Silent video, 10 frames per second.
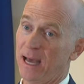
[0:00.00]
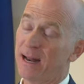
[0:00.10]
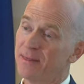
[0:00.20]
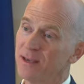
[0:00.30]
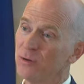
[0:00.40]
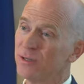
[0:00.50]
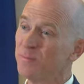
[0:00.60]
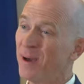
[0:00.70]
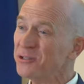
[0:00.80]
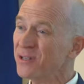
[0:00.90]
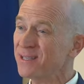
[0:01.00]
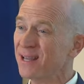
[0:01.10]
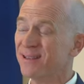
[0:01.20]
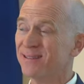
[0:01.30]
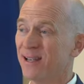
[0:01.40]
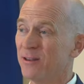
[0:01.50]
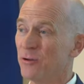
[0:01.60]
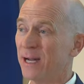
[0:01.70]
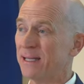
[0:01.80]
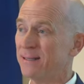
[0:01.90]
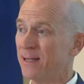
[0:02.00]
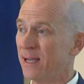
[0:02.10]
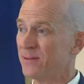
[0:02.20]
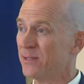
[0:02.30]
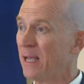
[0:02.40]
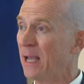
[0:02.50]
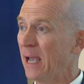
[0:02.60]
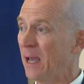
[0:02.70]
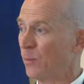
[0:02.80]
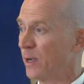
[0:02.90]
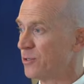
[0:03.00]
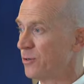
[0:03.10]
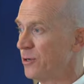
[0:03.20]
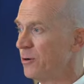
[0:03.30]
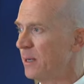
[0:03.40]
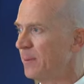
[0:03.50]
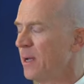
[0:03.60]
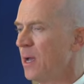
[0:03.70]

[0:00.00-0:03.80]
And I think you especially see this in the United States and Western Europe,